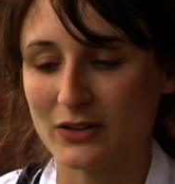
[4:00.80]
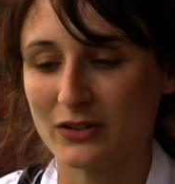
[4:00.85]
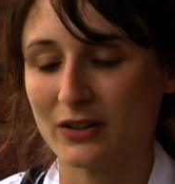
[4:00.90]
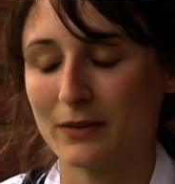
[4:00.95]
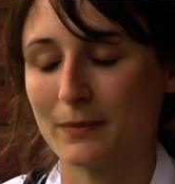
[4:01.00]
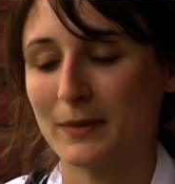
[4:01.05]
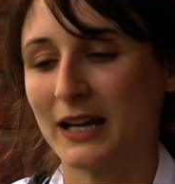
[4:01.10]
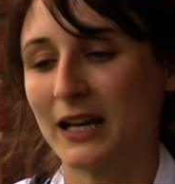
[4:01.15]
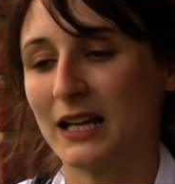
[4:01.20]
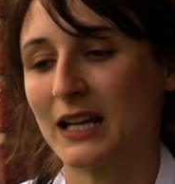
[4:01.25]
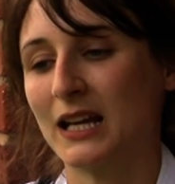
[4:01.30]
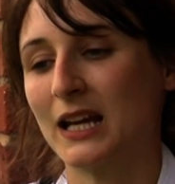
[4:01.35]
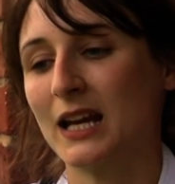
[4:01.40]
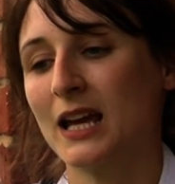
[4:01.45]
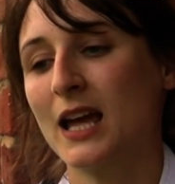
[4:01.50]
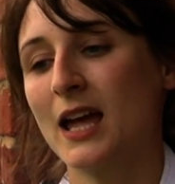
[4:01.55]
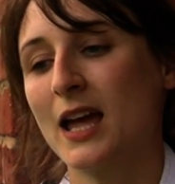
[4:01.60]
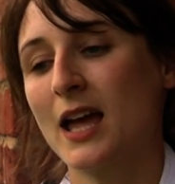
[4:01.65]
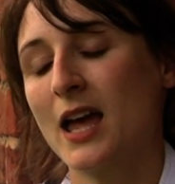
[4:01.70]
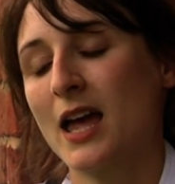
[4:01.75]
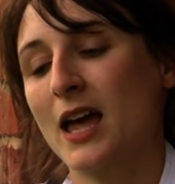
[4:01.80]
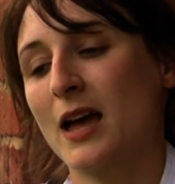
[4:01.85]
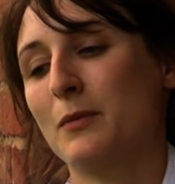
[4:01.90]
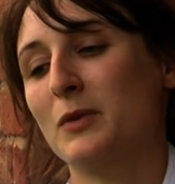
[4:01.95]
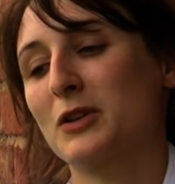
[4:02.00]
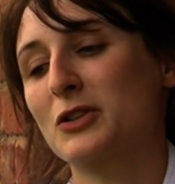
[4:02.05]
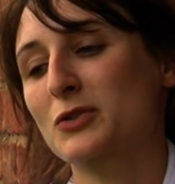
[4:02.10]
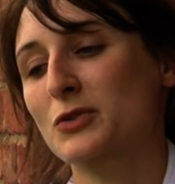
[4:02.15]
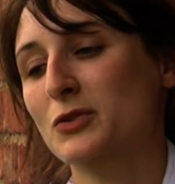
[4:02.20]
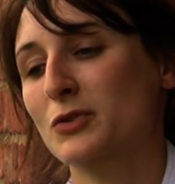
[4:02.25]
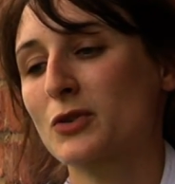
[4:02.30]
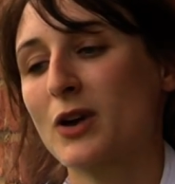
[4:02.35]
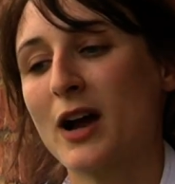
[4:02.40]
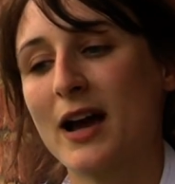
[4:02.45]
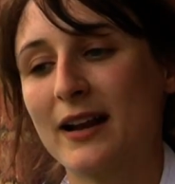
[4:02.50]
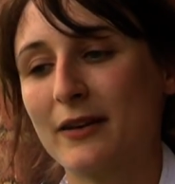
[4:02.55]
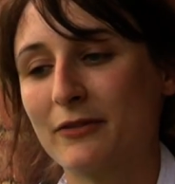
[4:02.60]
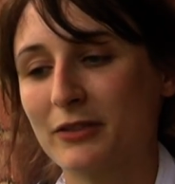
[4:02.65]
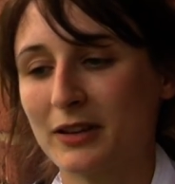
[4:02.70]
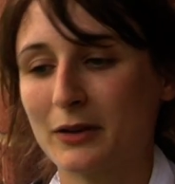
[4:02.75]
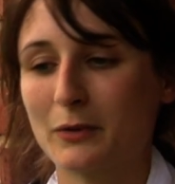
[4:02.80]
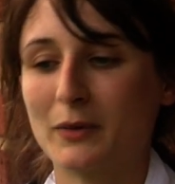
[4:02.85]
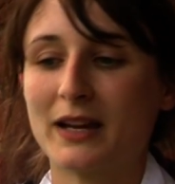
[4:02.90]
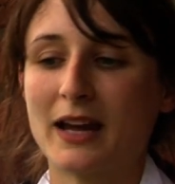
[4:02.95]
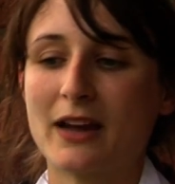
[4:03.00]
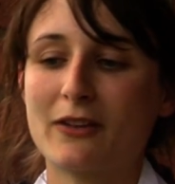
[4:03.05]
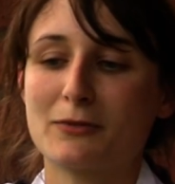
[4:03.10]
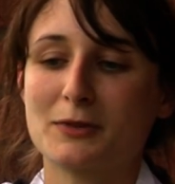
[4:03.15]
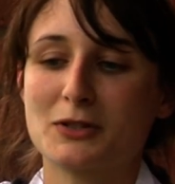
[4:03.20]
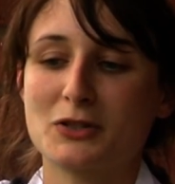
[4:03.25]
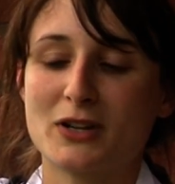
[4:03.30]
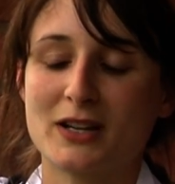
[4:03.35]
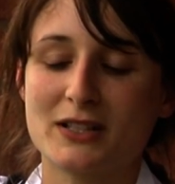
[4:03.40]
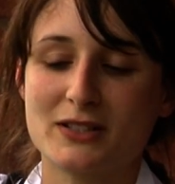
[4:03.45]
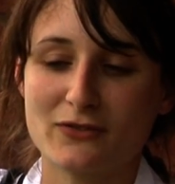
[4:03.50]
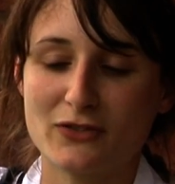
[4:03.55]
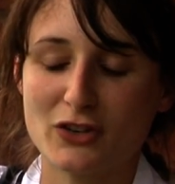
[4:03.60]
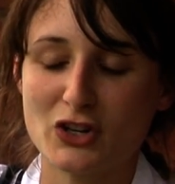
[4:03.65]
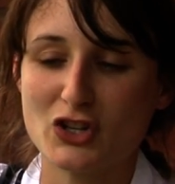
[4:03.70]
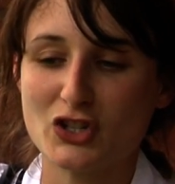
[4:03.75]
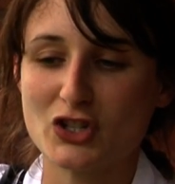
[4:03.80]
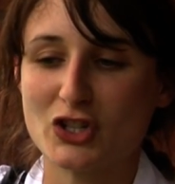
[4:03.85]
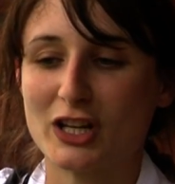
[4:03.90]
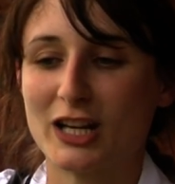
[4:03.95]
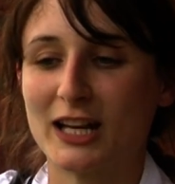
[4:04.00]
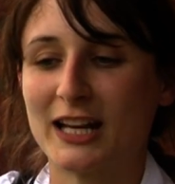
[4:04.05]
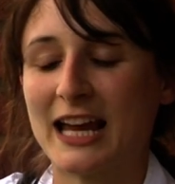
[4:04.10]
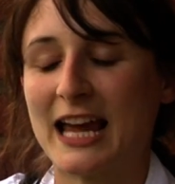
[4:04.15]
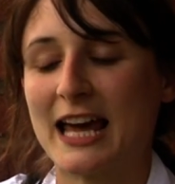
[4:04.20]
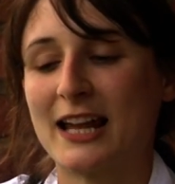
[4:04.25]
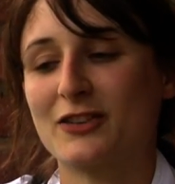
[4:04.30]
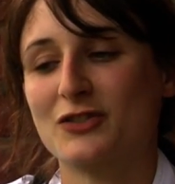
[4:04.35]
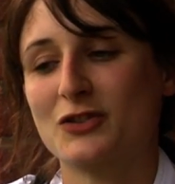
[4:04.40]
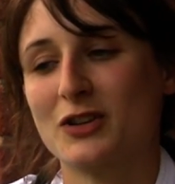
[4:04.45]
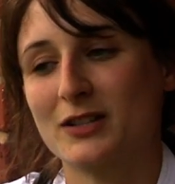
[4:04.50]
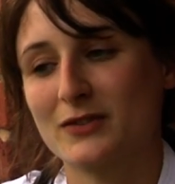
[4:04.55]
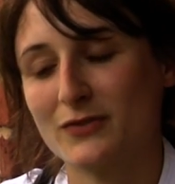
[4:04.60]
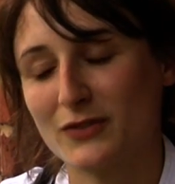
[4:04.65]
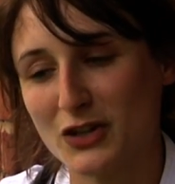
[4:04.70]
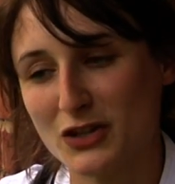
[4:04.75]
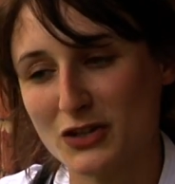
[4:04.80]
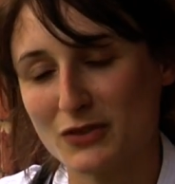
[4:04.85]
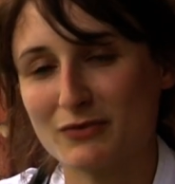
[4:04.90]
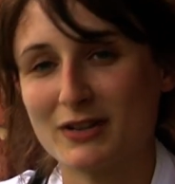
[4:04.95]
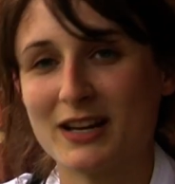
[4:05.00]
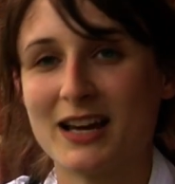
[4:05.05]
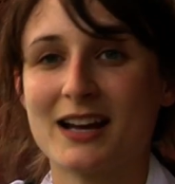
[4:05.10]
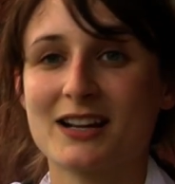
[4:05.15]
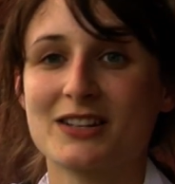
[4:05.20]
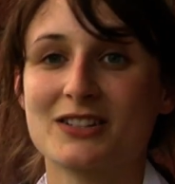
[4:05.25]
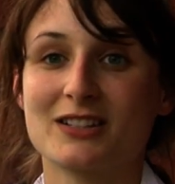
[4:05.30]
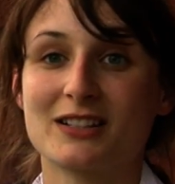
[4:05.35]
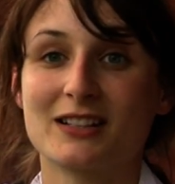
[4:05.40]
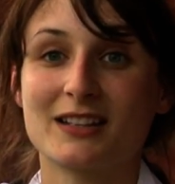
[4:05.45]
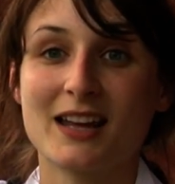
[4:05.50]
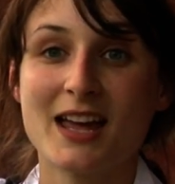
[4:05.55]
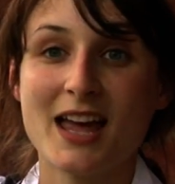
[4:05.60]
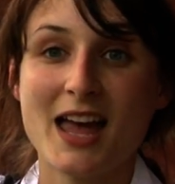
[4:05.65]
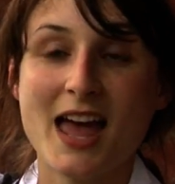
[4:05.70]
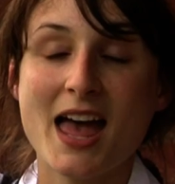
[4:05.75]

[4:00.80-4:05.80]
or something, and we tried everything. We gave him a transfusion, and he had a transfusion reaction,